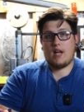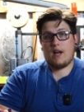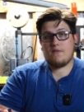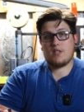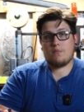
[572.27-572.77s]
to
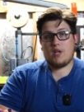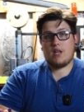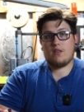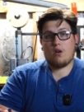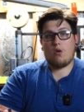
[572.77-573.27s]
have something
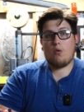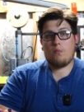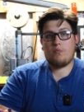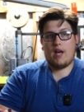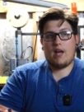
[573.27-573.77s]
in their
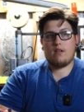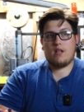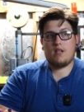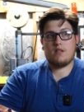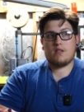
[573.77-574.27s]
home that
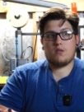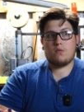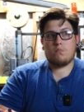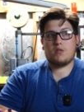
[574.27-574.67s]
is